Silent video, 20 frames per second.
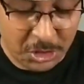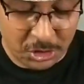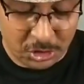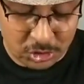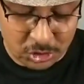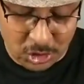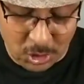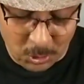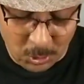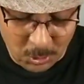
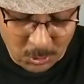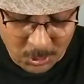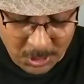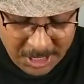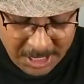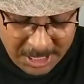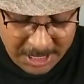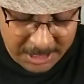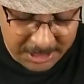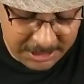So
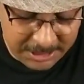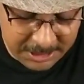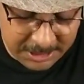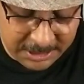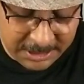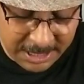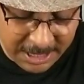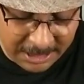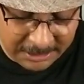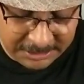
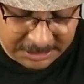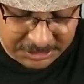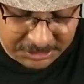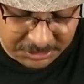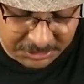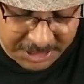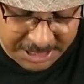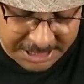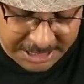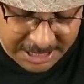here are the
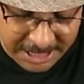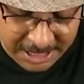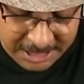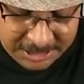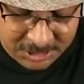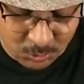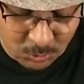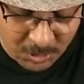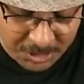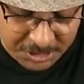3
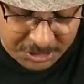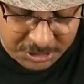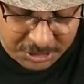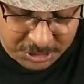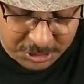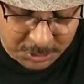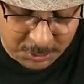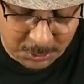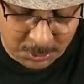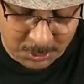cards, 1,
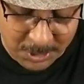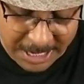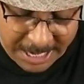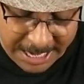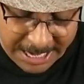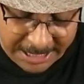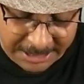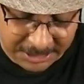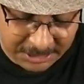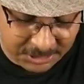2,
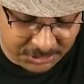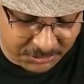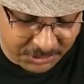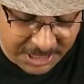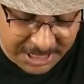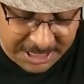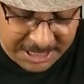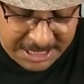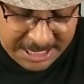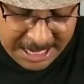and
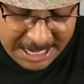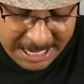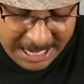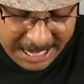3.